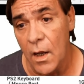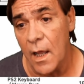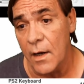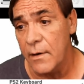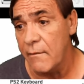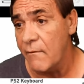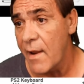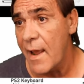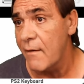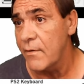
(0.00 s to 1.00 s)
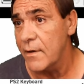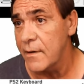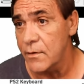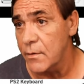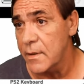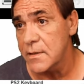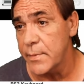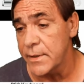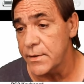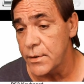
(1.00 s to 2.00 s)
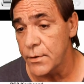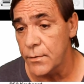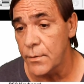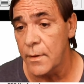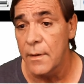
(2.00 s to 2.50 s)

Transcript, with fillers: I don't even have any USB 2